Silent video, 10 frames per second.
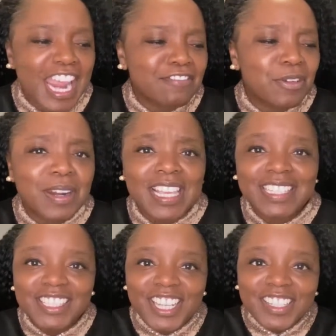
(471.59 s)
everyone has
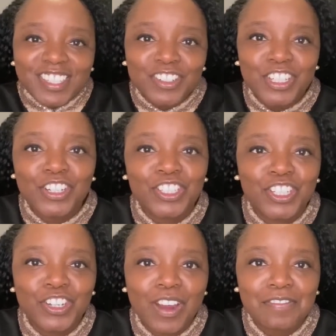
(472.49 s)
to change their
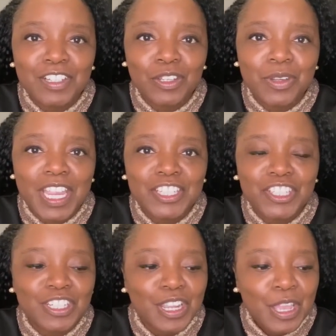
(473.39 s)
geographic
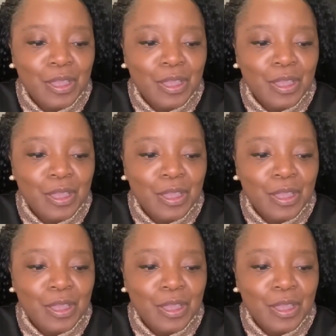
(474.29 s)
location,